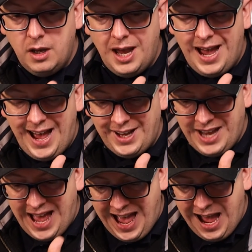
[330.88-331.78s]
and
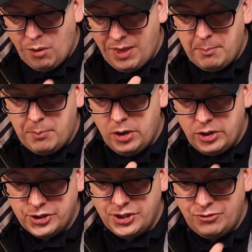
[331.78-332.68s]
how that
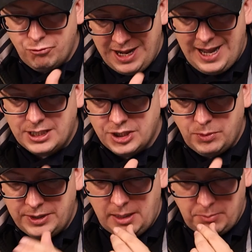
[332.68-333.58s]
person reacts
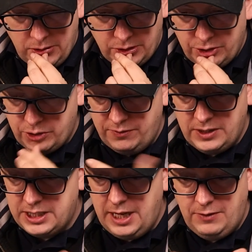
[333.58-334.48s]
with that person. So if
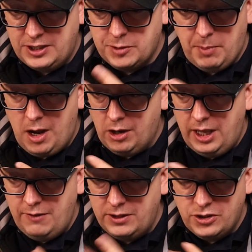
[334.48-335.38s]
it's sparky,
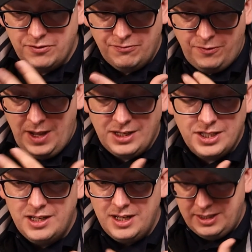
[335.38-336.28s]
if it doesn't fit,
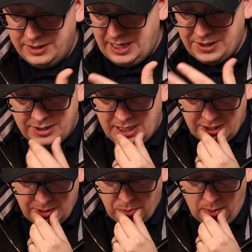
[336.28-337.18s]
that's
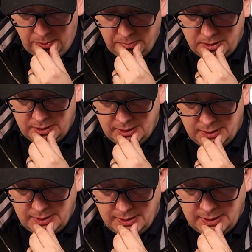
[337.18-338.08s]
the problem.
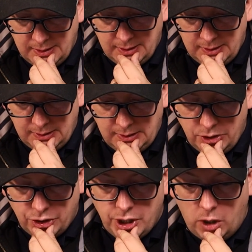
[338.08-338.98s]

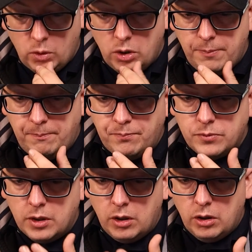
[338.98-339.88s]
So
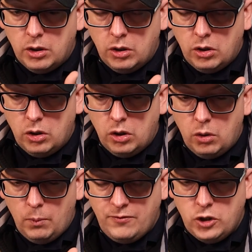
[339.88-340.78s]

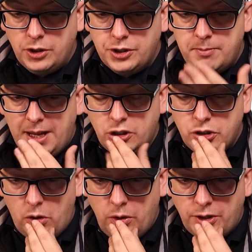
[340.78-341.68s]
we've got to make
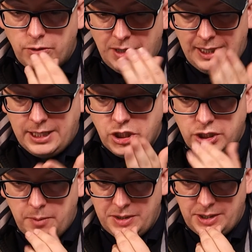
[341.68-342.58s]
sure that the
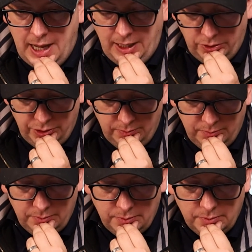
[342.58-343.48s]
relationship is nailed.
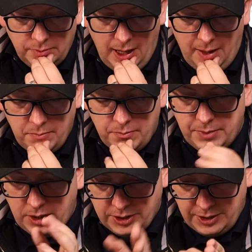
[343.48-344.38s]
Yeah,
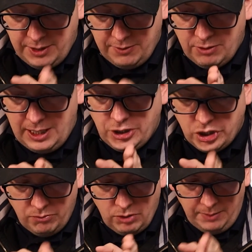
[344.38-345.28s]
because the
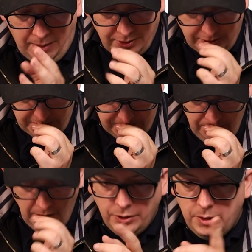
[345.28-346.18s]
relationship really matters.
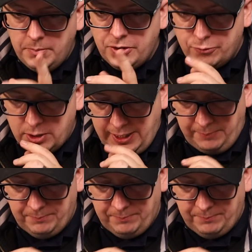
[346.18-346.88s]
Number three,